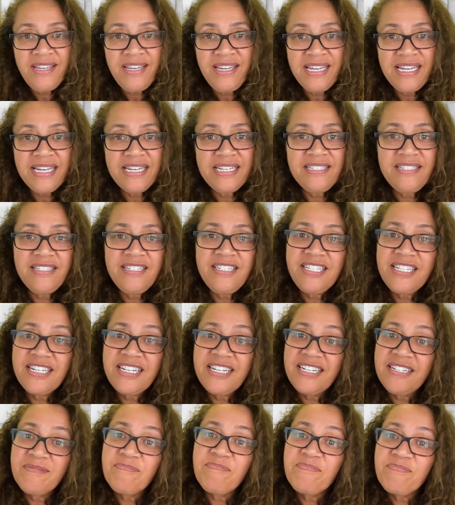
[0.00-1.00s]
and
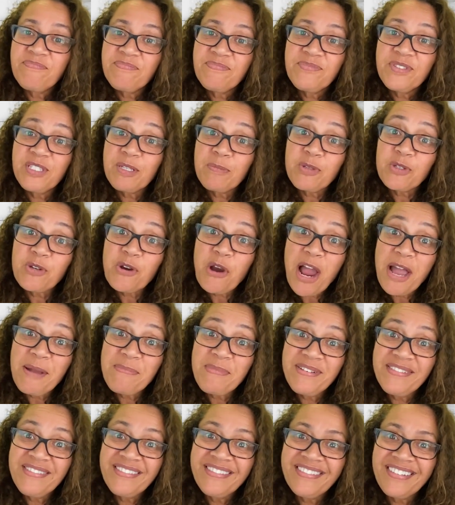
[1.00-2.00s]

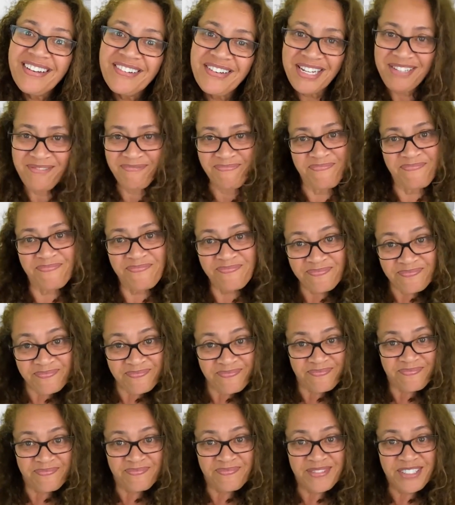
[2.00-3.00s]
subscribe. All right,
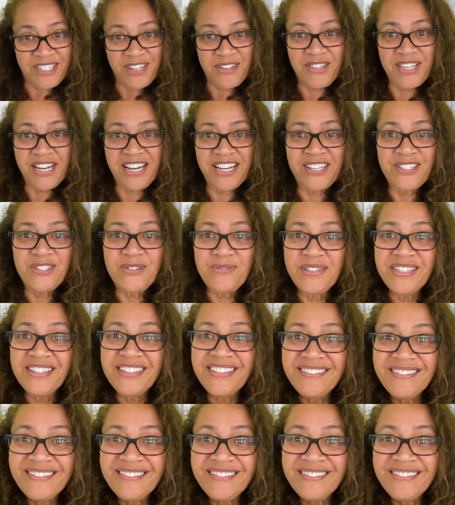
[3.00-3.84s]
see you in the next one.